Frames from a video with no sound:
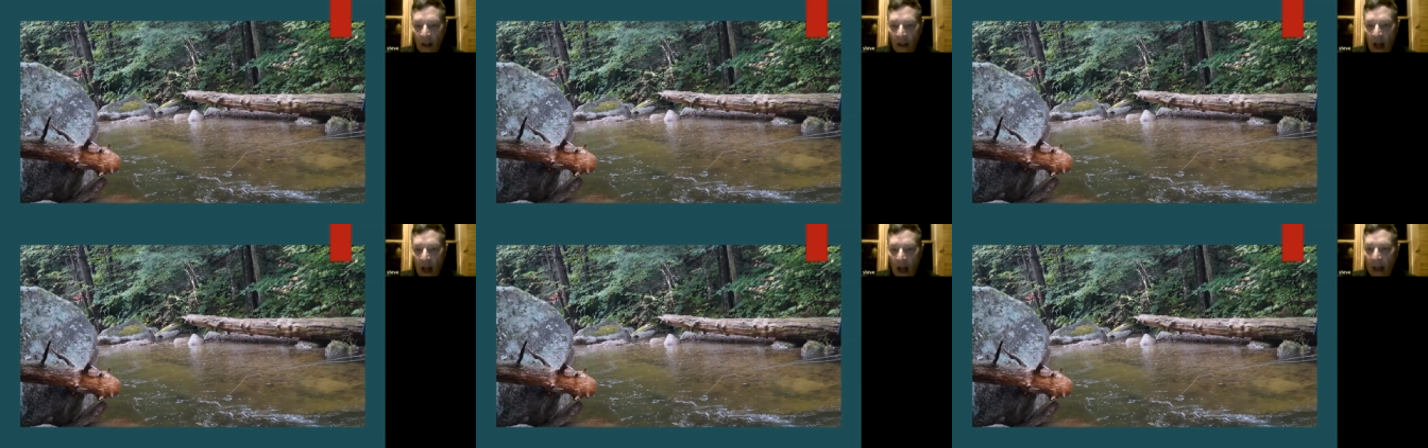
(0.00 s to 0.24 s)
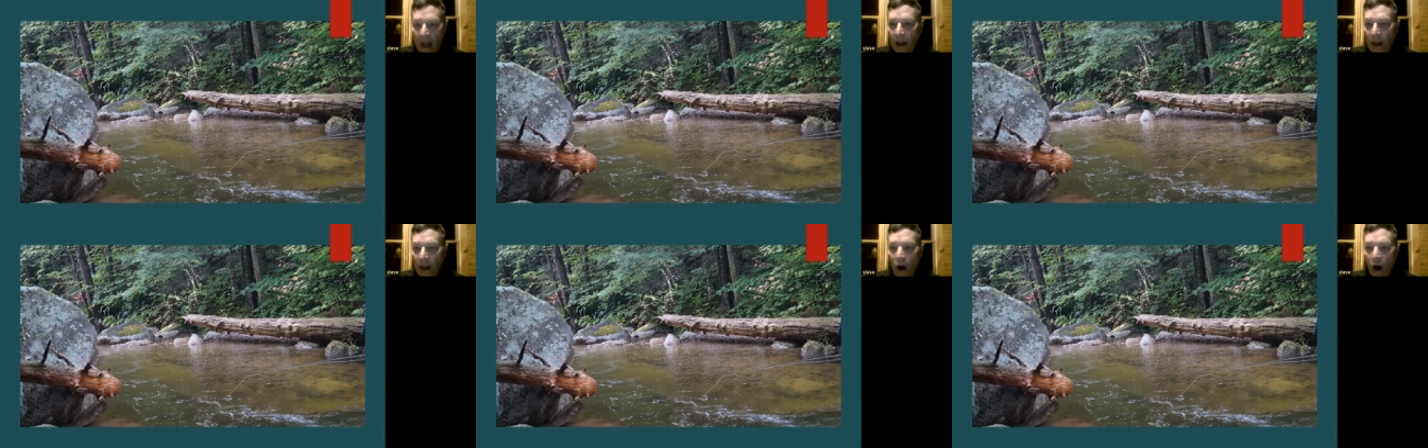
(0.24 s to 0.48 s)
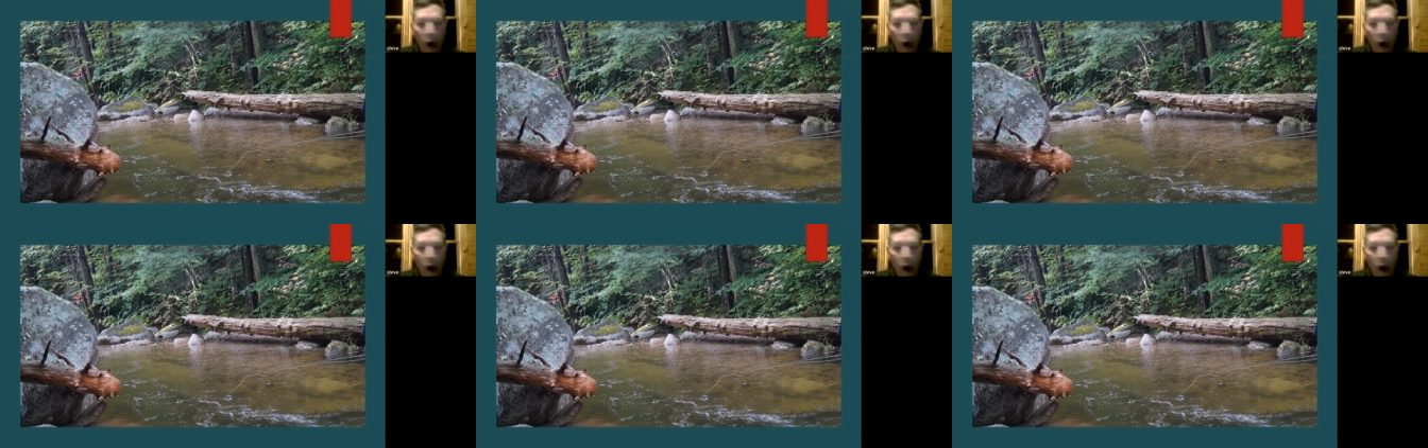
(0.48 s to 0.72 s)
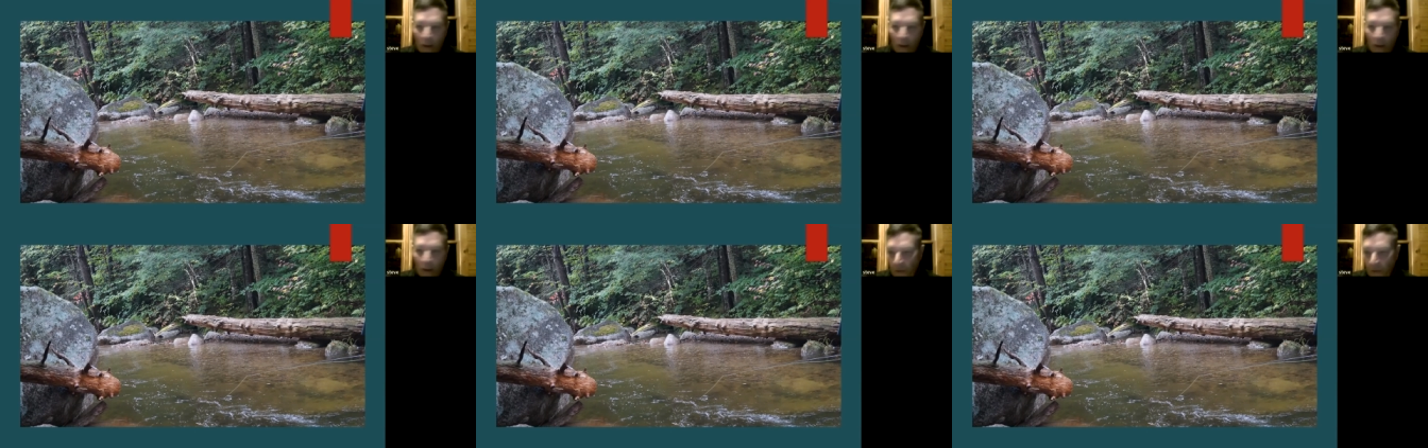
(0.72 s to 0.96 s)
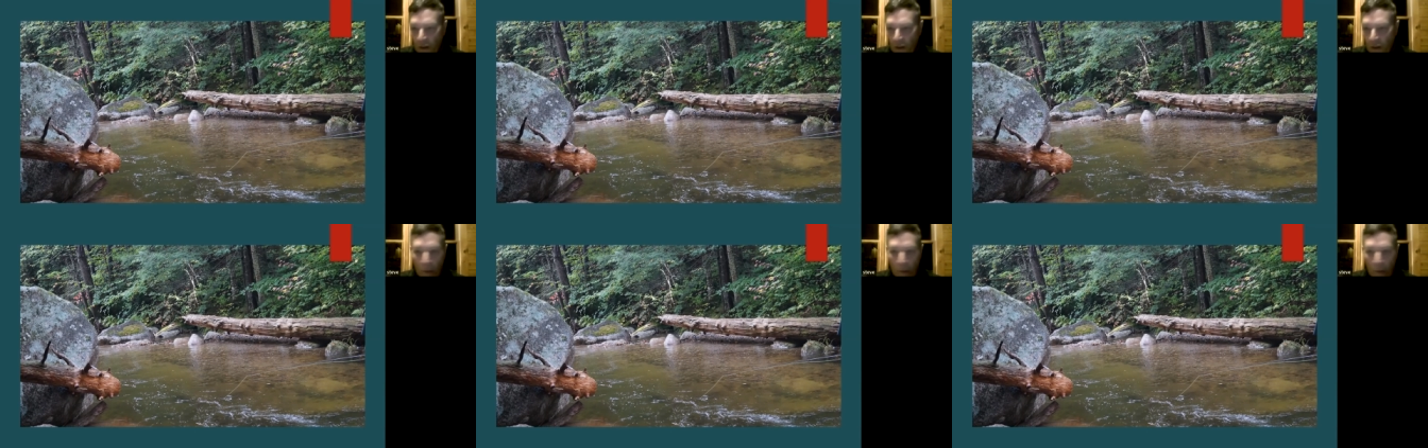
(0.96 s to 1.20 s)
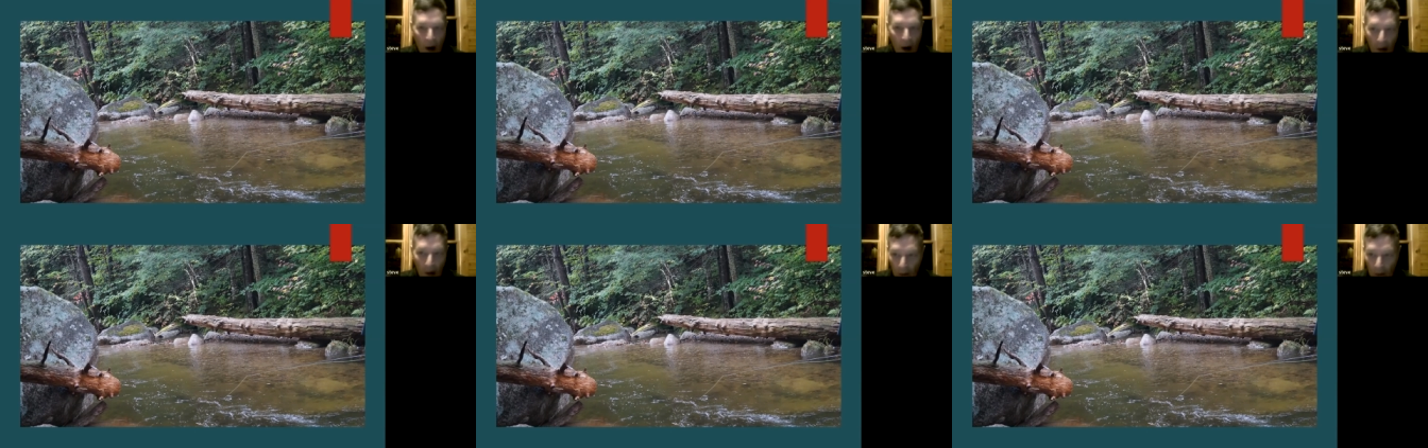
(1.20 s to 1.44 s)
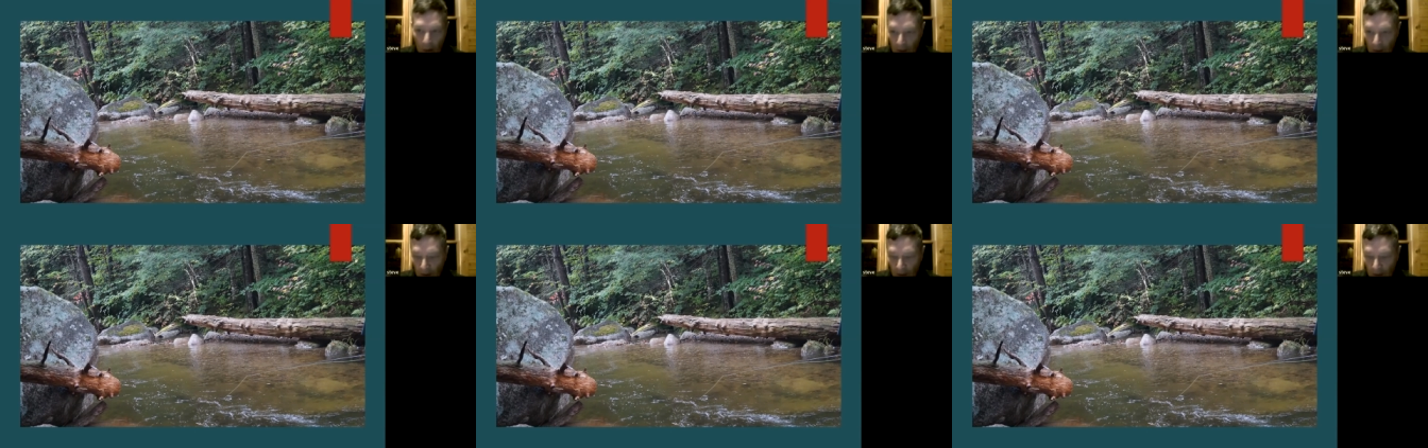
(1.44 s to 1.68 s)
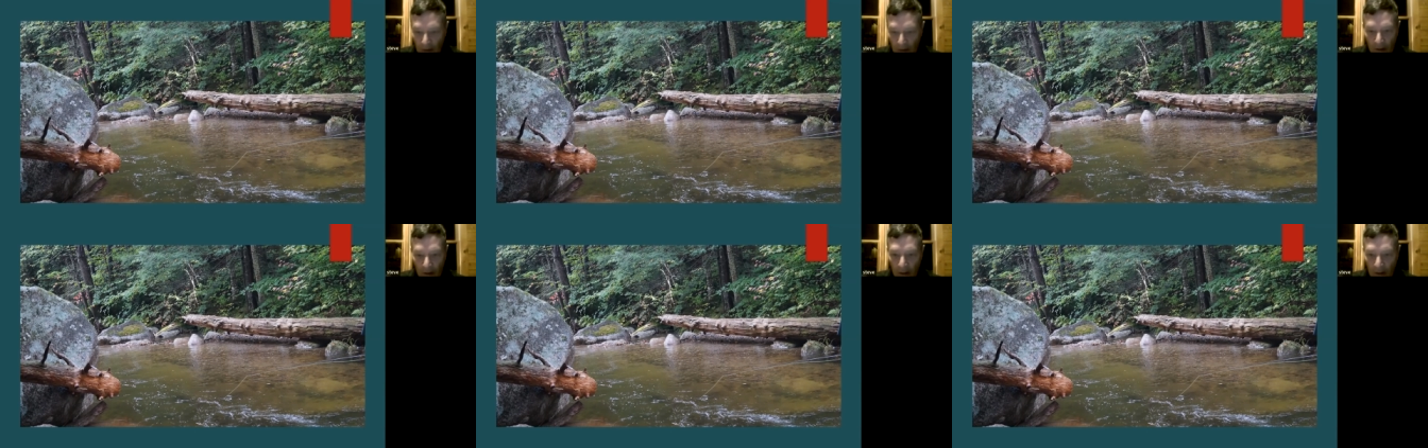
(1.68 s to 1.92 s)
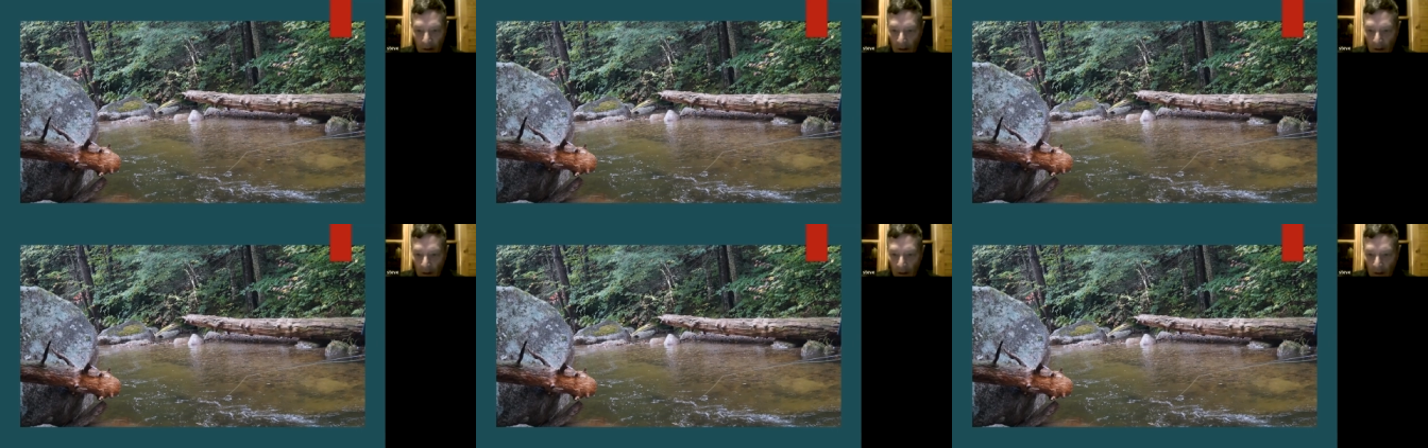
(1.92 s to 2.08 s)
I always fish barbless